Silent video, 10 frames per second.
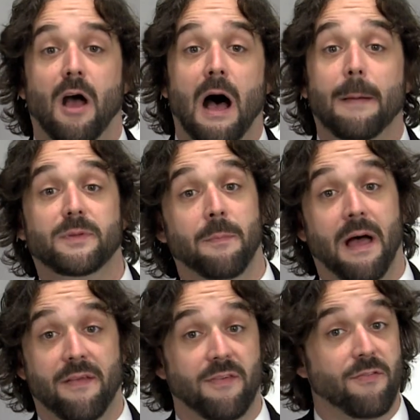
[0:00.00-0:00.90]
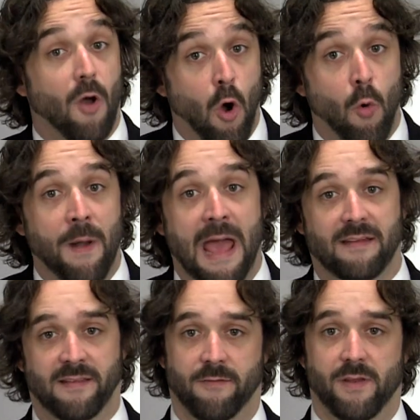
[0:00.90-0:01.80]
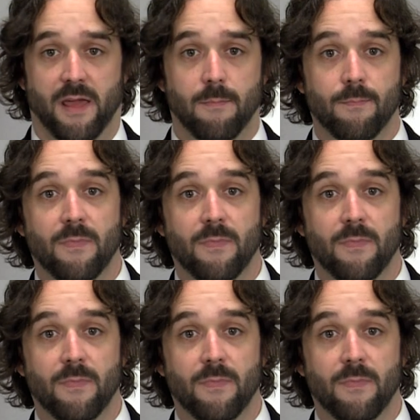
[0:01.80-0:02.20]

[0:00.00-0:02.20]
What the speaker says: optimize its own activity.